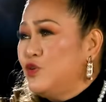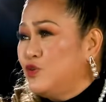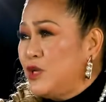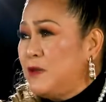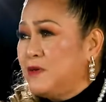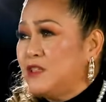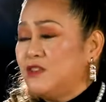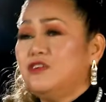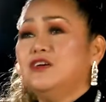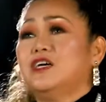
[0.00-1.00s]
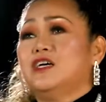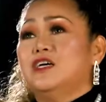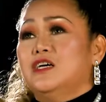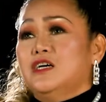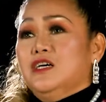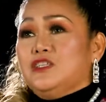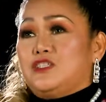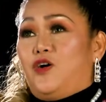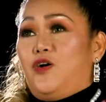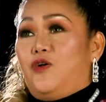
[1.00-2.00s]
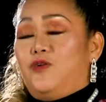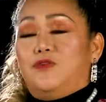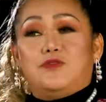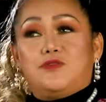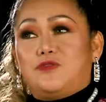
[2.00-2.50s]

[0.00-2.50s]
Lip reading: you name it, no? So